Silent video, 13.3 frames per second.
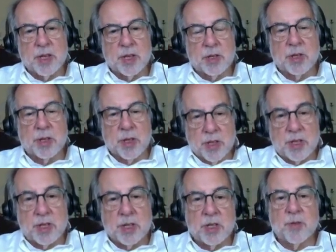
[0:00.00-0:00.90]

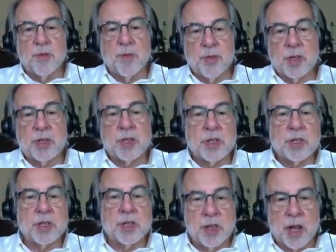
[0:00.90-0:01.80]

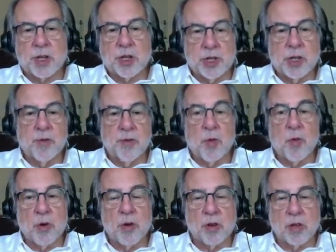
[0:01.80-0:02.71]
the section of the
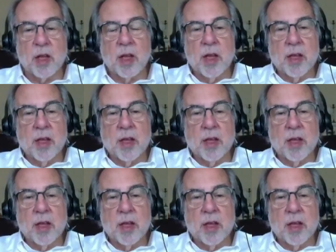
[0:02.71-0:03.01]
world